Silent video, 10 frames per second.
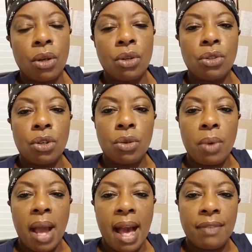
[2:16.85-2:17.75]
So you
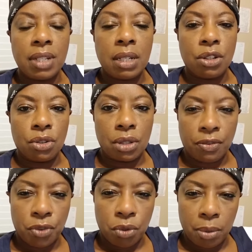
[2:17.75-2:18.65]
have to get
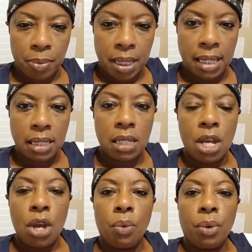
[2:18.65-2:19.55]
yourself to a place
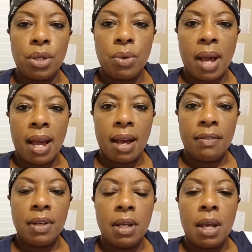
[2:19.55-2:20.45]
where you have
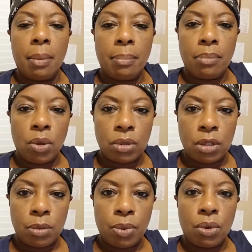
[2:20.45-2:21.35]

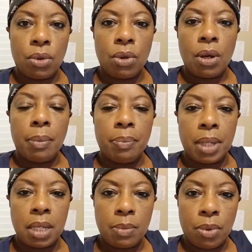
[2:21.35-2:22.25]
multiple
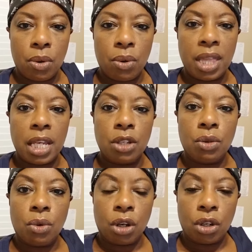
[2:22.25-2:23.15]
people that
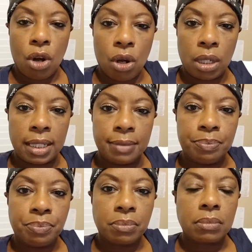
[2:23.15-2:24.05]
you are calling.
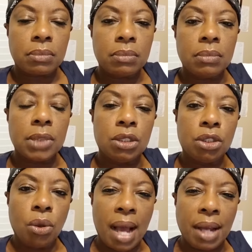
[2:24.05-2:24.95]

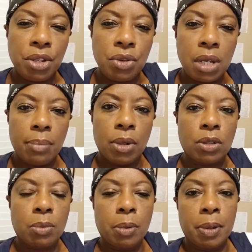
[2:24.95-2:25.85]
So how do you get
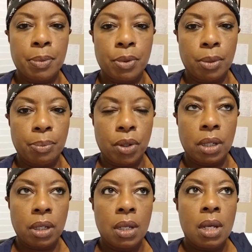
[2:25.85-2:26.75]
multiple people to book?